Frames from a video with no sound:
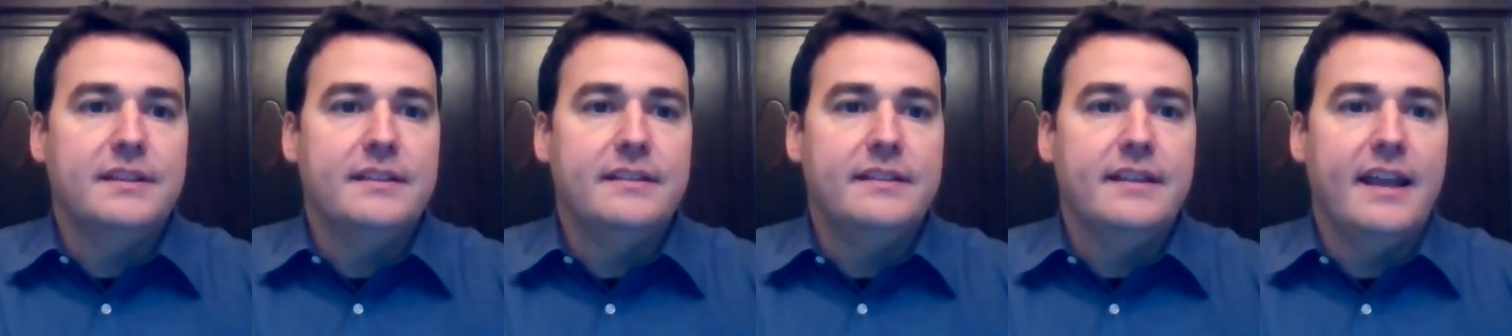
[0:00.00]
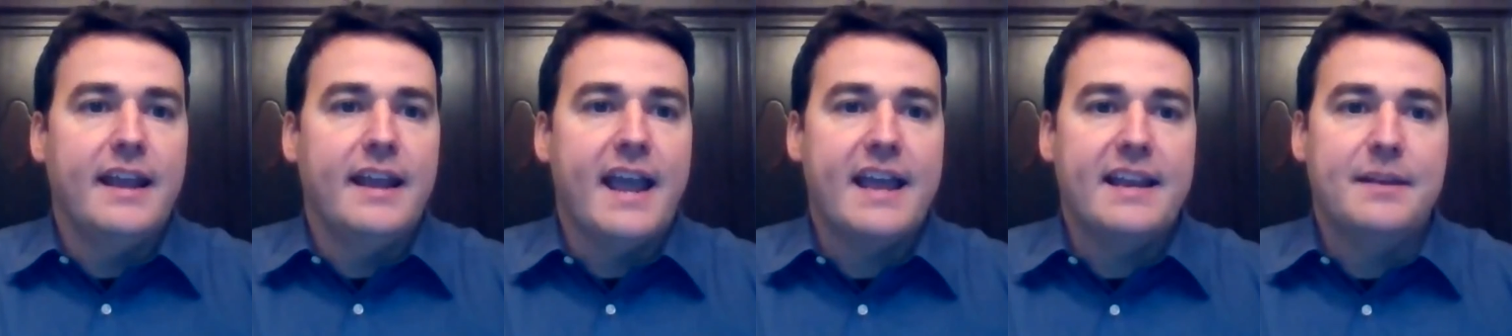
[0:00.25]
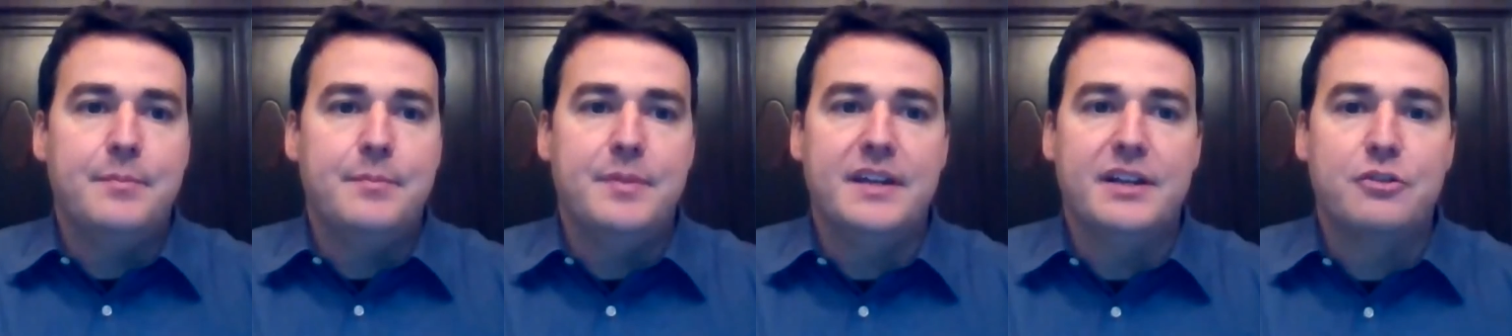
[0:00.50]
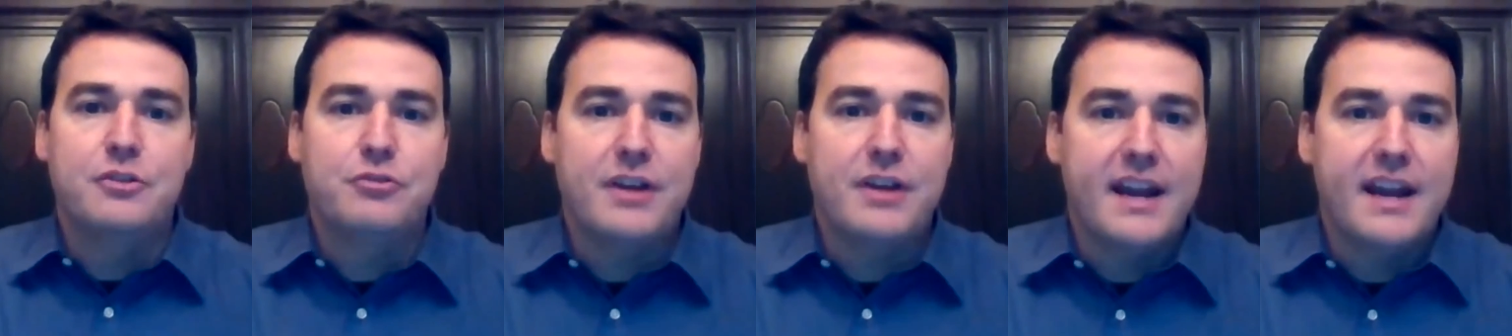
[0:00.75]
they had to
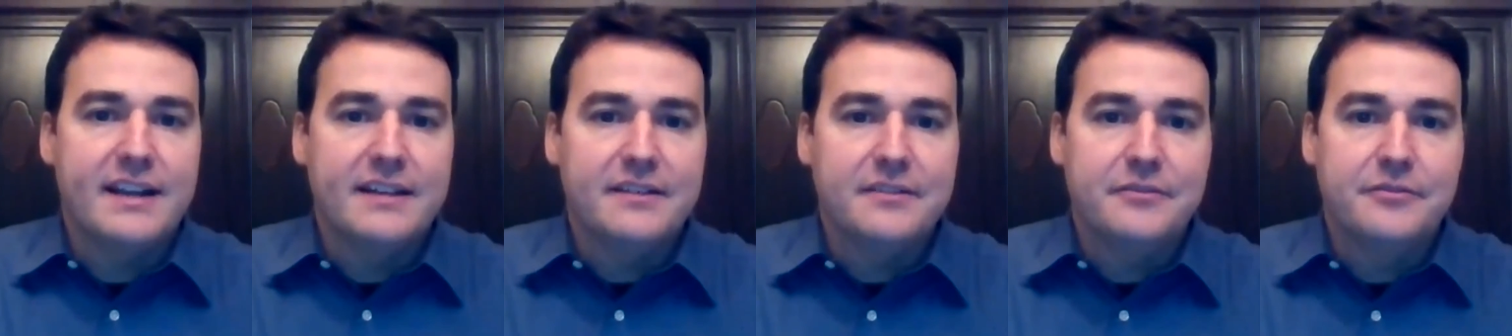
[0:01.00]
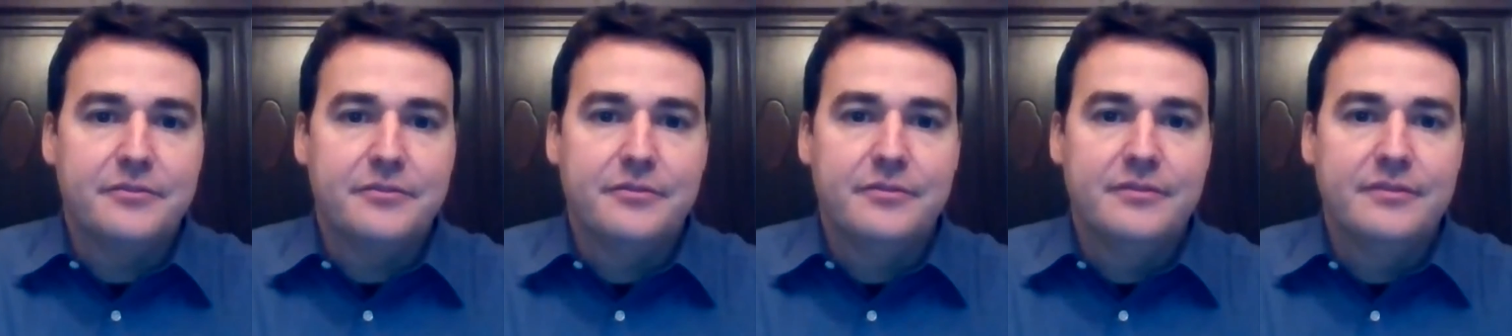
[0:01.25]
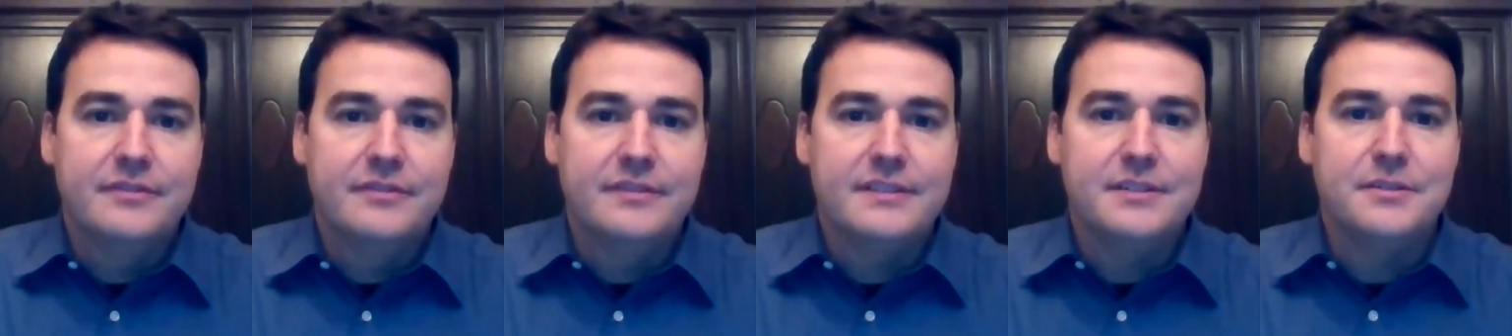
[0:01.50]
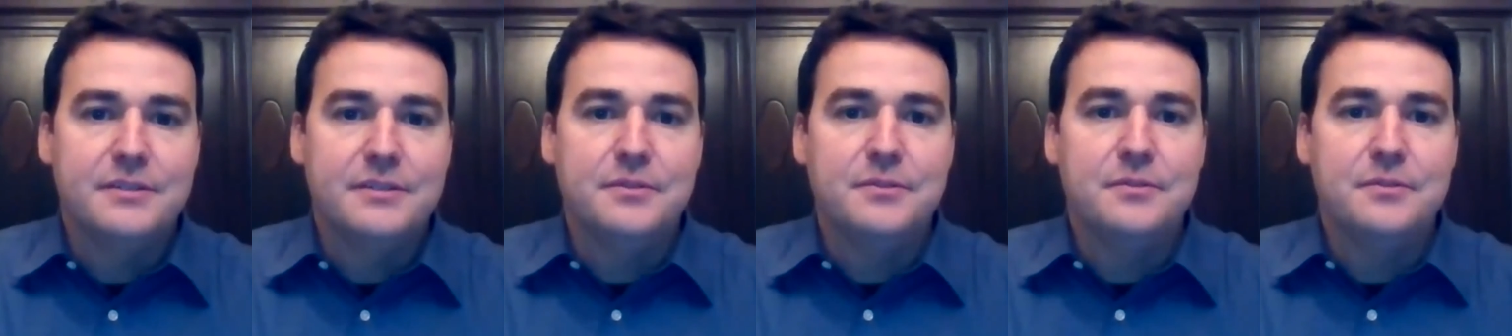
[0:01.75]
be creative
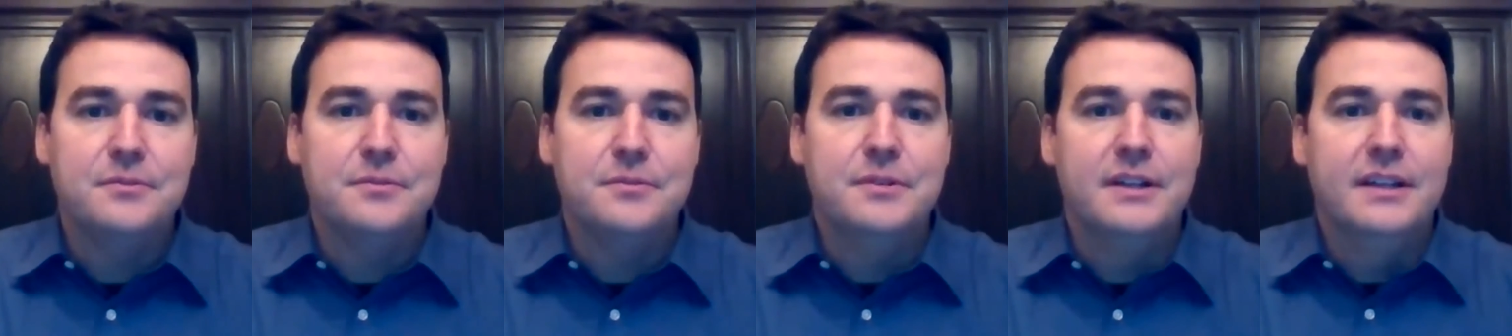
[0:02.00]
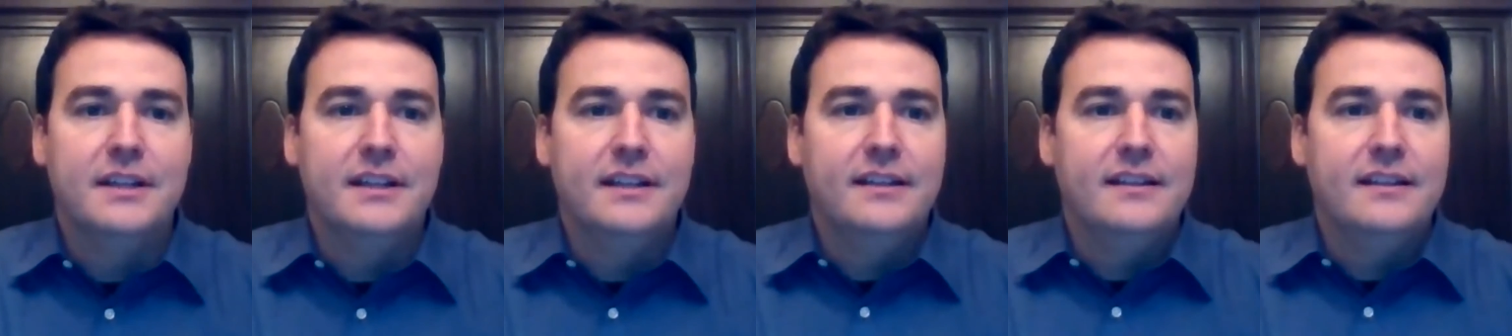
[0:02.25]
to